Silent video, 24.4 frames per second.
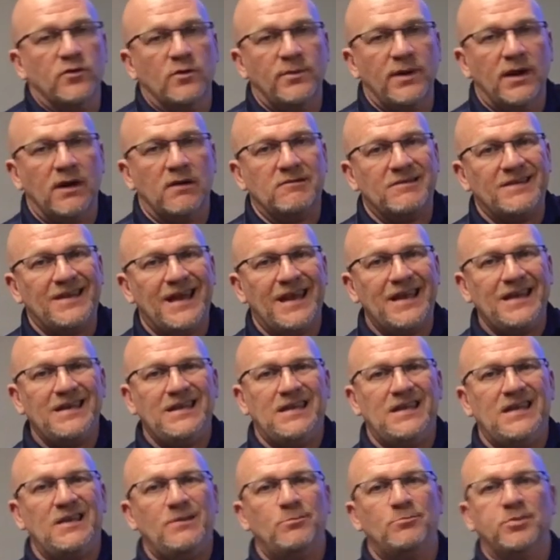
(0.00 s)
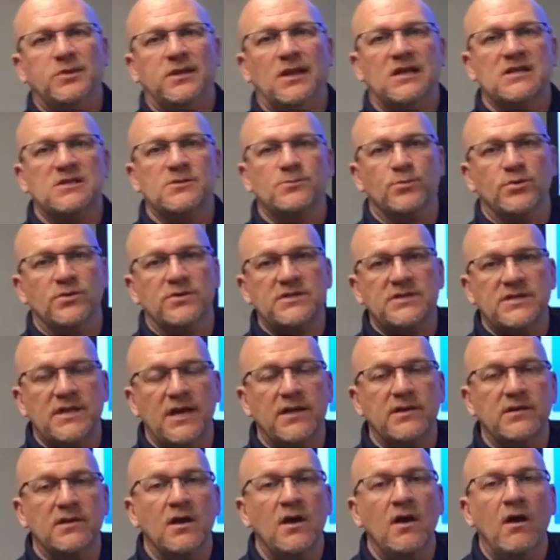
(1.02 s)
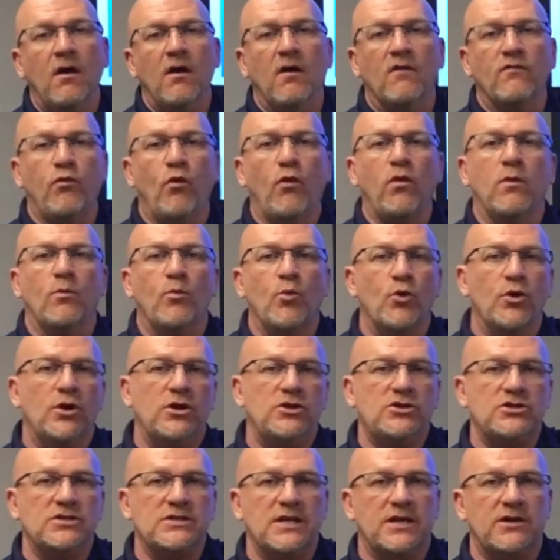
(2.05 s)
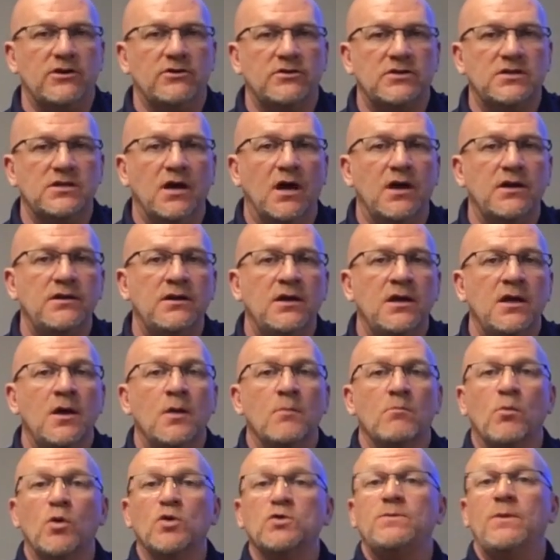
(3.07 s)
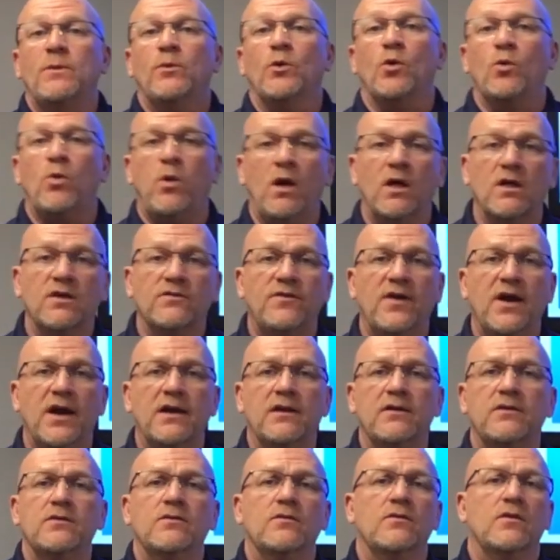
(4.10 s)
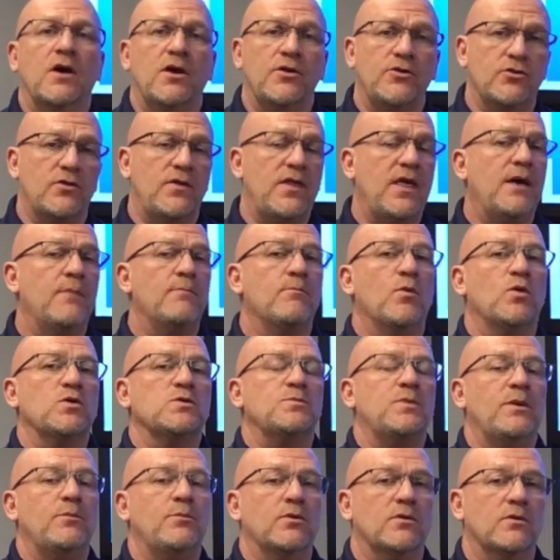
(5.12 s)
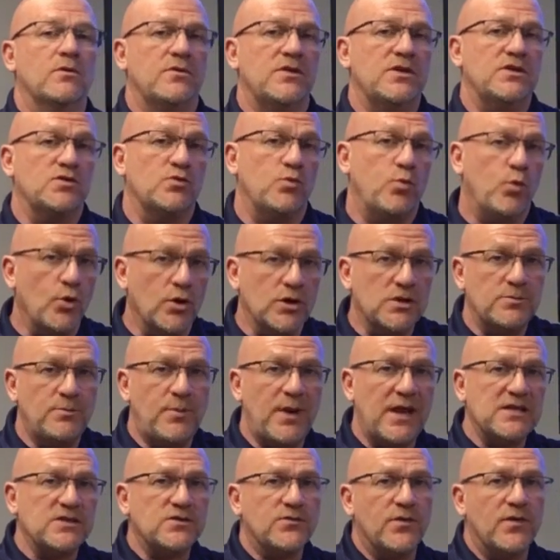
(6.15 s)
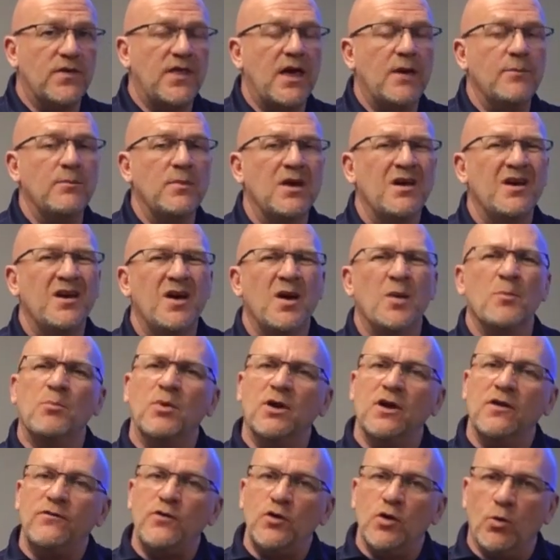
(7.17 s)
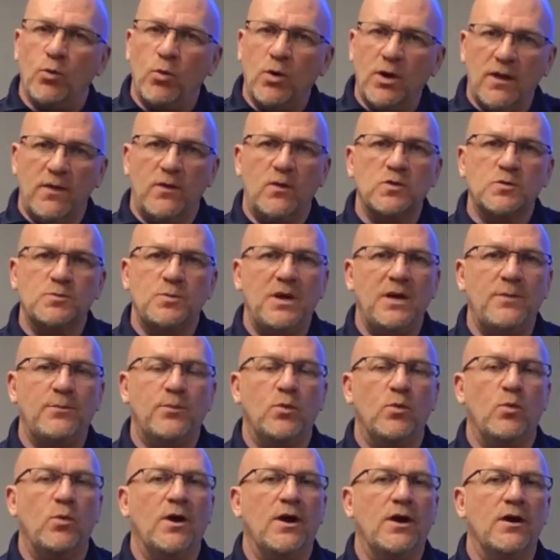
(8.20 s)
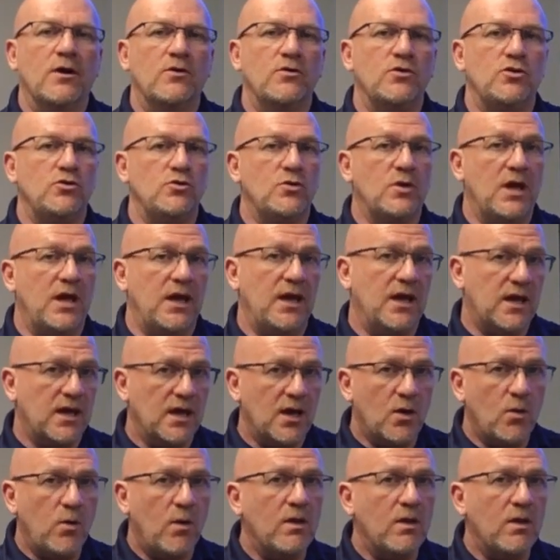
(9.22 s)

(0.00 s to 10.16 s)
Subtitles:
for about 90+% of all the mortgages that are done. Most people qualify under them. Most people, this works best for them. But if you're one of those people where you can't get